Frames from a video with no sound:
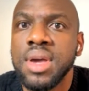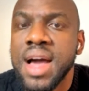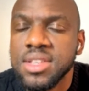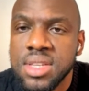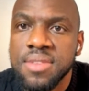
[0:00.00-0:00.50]

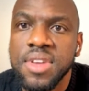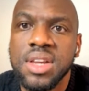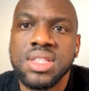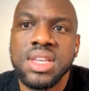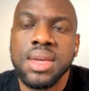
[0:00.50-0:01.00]
Aston Villa
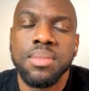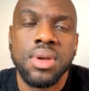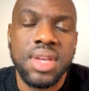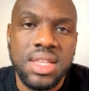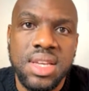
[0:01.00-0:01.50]
team,
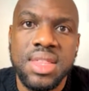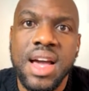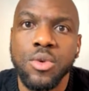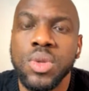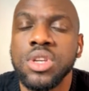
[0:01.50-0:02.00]
getting
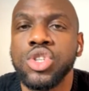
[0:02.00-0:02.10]
that with the